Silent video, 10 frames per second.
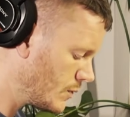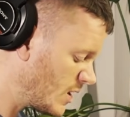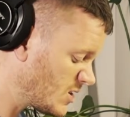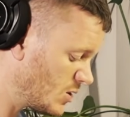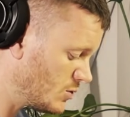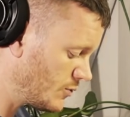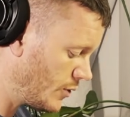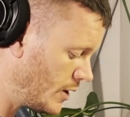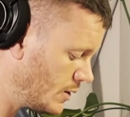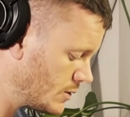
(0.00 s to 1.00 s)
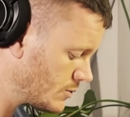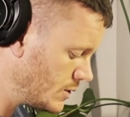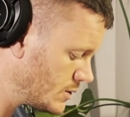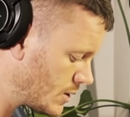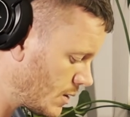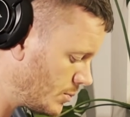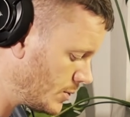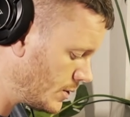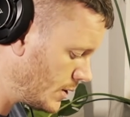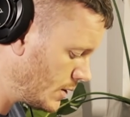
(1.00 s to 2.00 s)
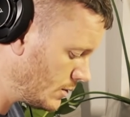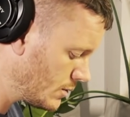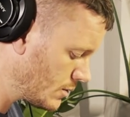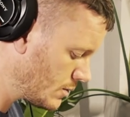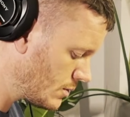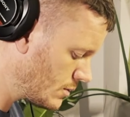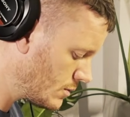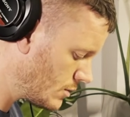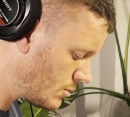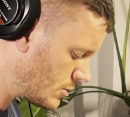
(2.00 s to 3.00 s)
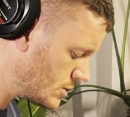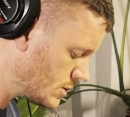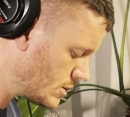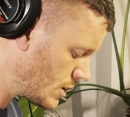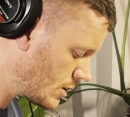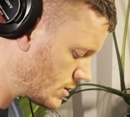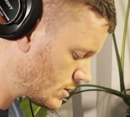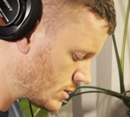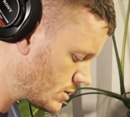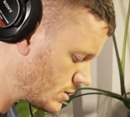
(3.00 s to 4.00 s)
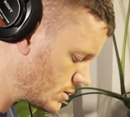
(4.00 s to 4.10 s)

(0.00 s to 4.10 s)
Sounds fine. Let's resample it in. Number 6.